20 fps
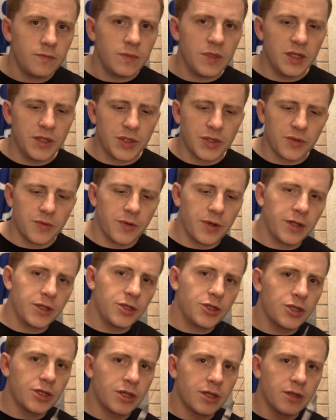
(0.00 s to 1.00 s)

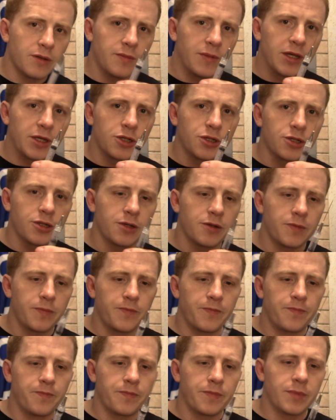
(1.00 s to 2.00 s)
Syringe, and make sure
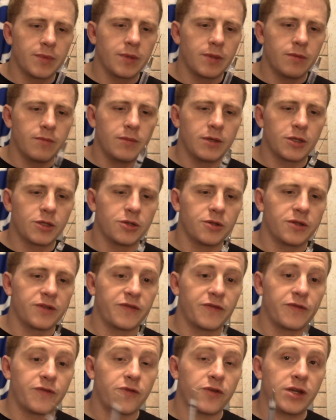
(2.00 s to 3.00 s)
make sure it's
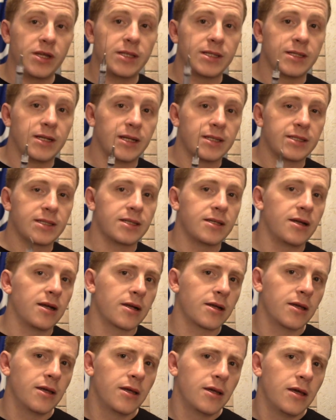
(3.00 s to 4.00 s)
free, it's not
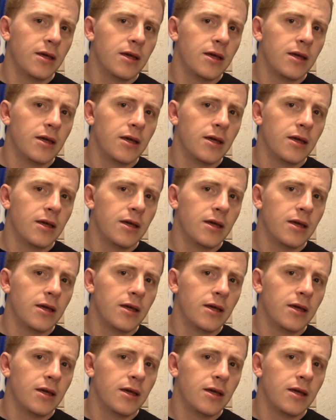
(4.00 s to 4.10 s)
stuck.